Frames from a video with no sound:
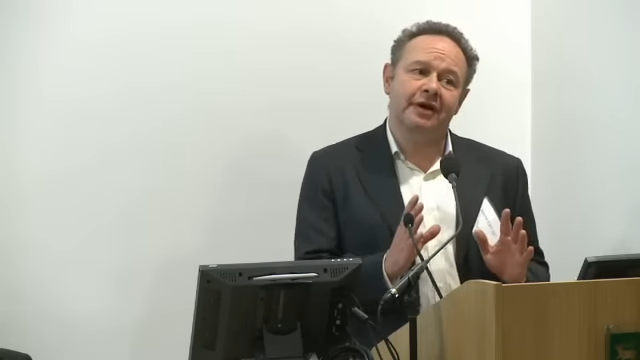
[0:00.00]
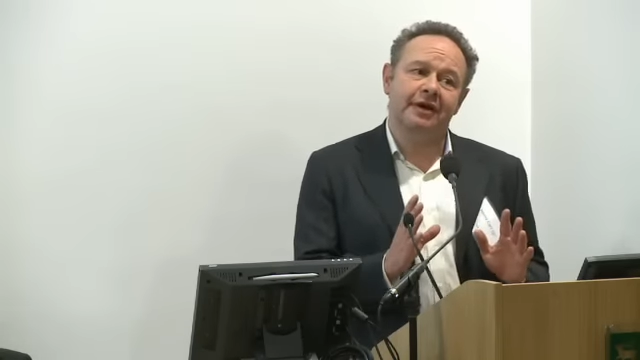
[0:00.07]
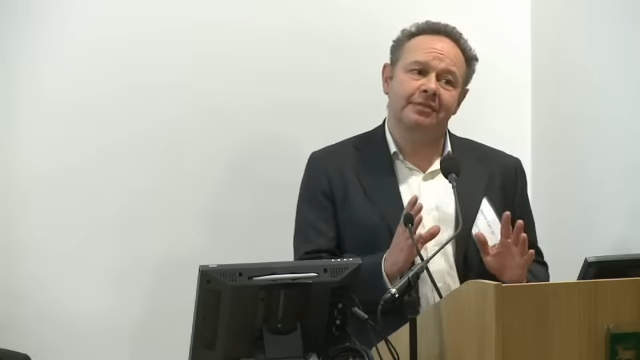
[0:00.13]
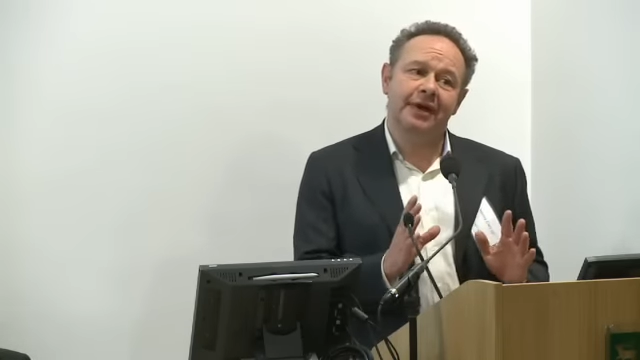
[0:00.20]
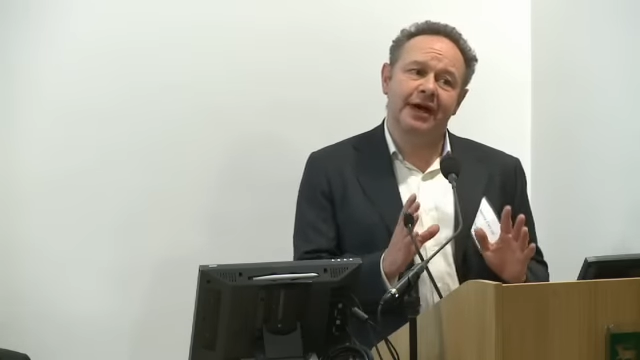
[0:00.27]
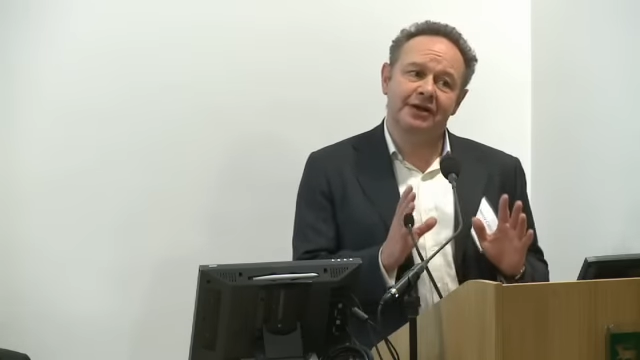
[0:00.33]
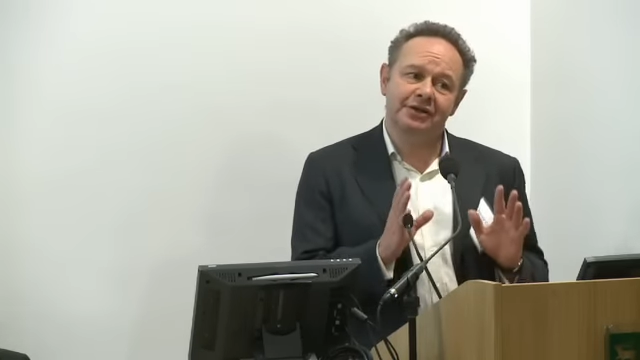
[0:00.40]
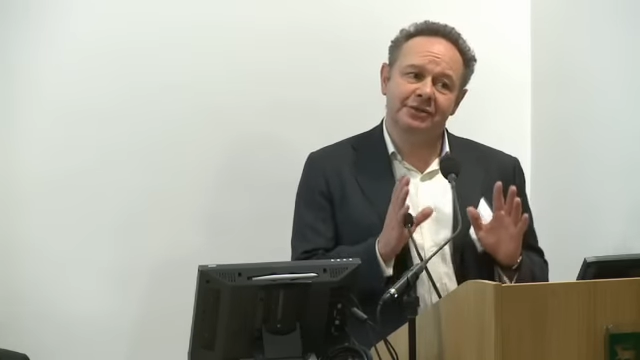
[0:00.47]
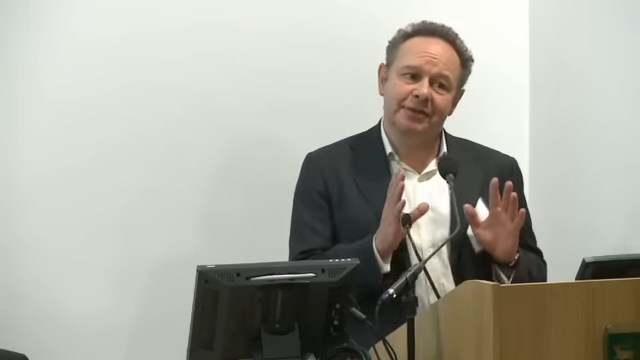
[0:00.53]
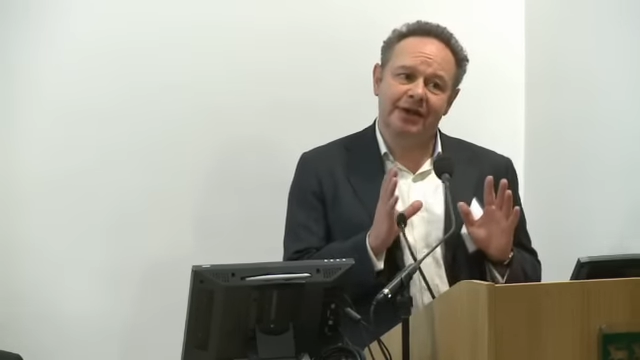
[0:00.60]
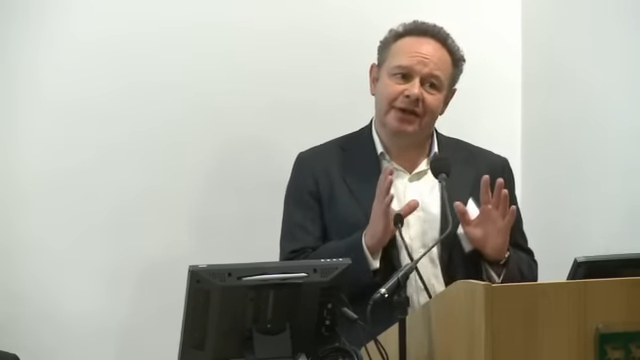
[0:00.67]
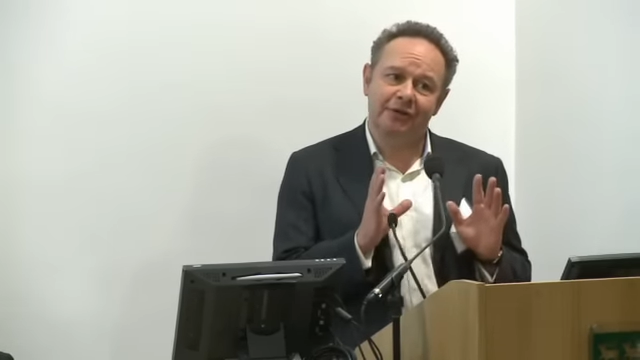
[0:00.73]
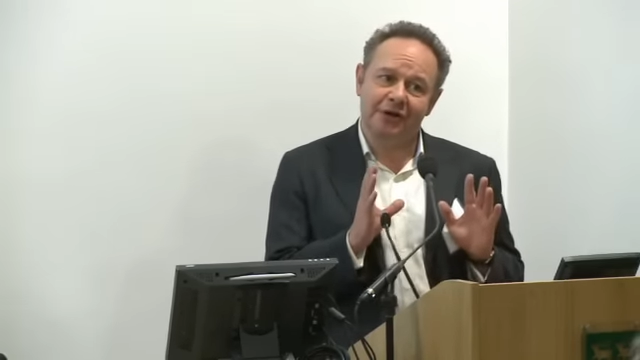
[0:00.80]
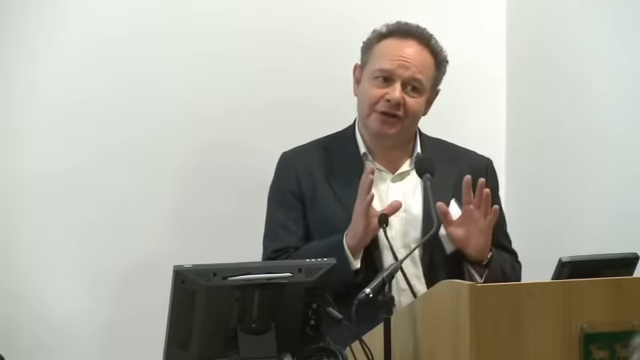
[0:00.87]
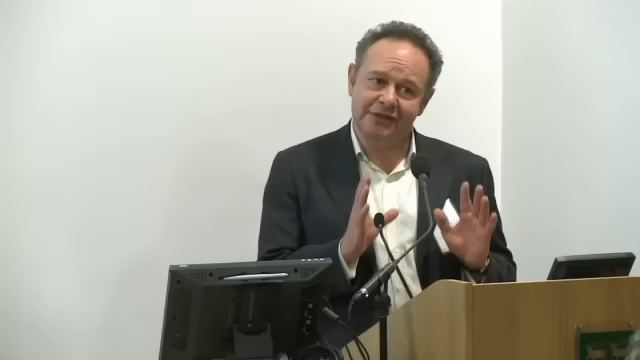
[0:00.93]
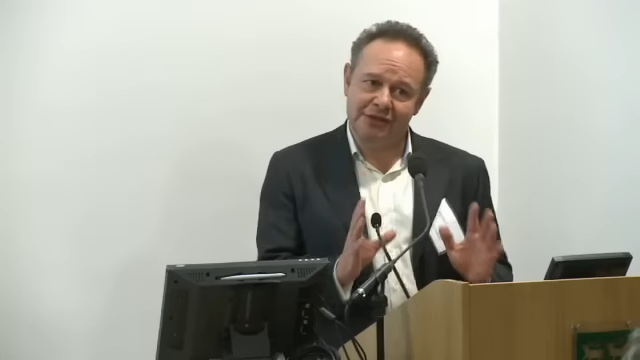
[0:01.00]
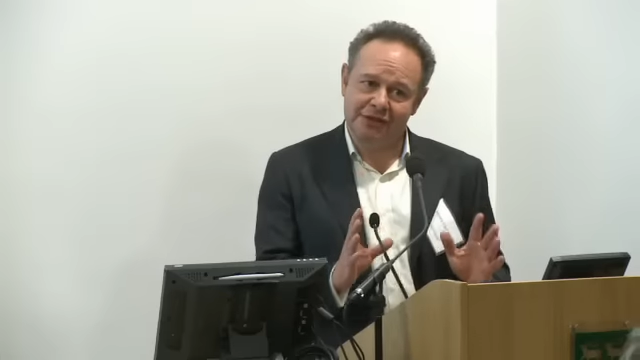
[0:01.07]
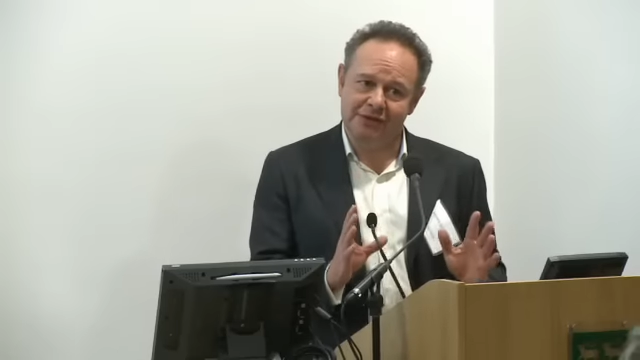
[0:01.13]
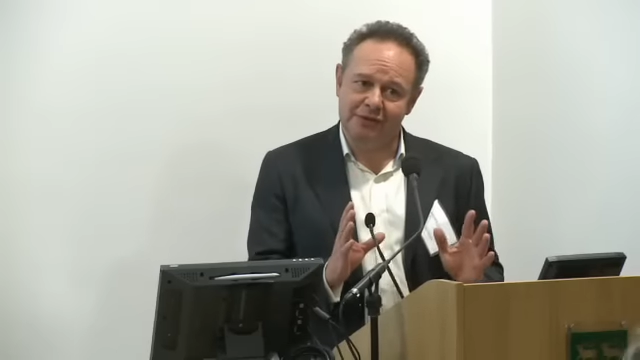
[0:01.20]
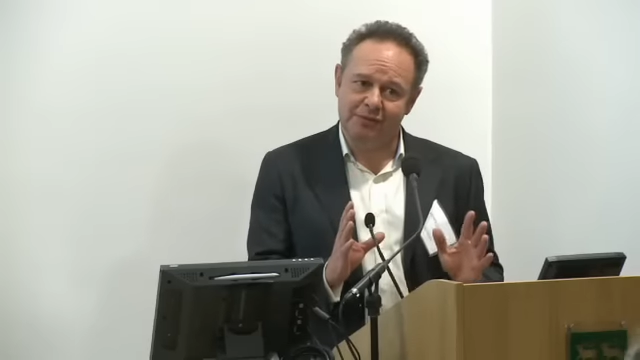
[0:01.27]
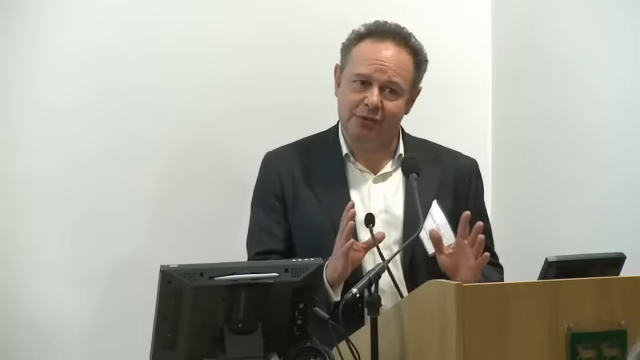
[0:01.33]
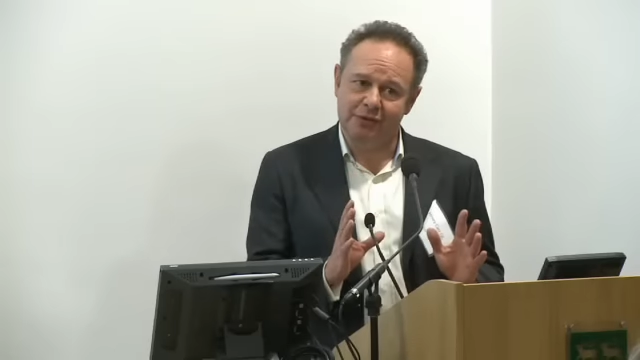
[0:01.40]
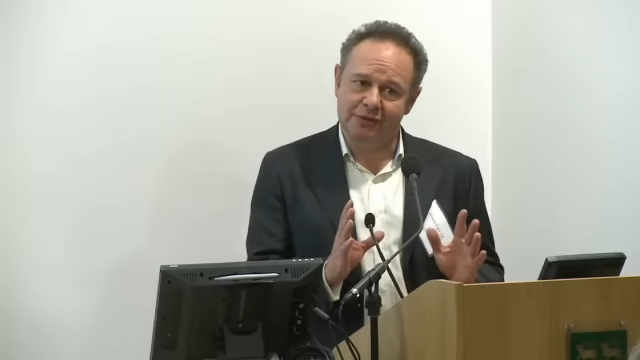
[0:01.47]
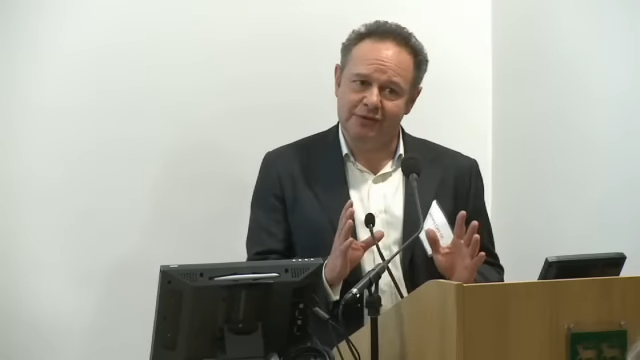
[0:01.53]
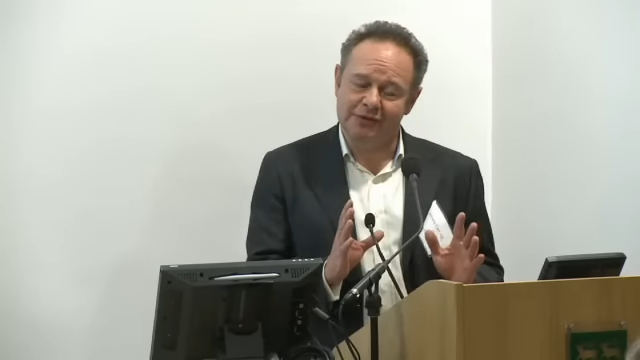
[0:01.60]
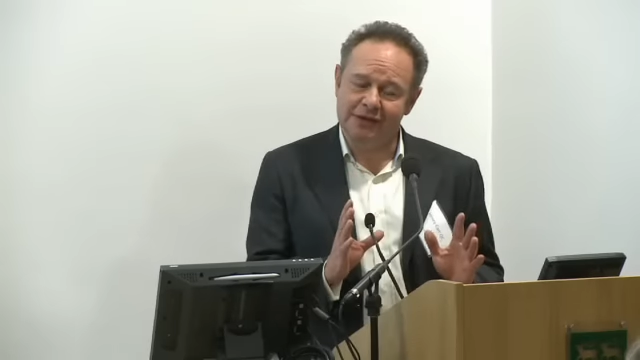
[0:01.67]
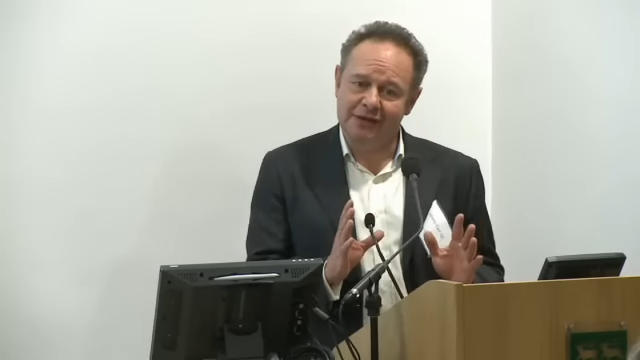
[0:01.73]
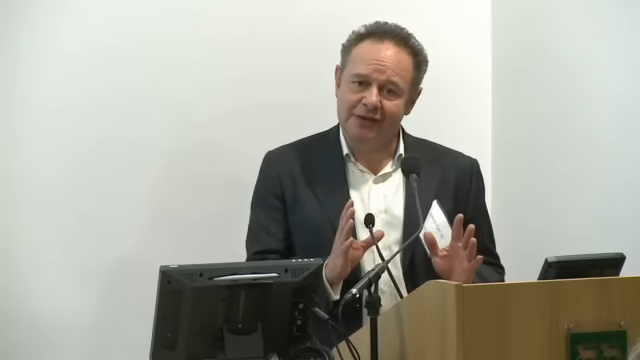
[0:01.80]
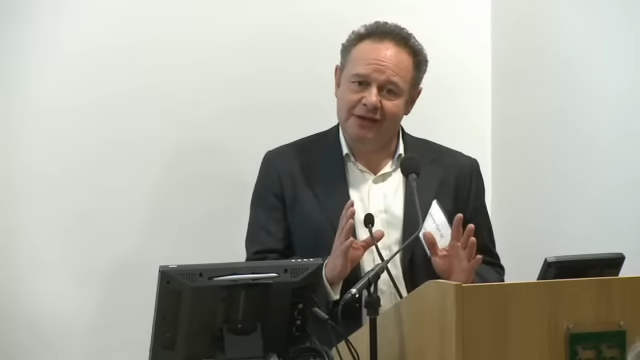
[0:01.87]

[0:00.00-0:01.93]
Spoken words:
I'm actually making quite a serious point, that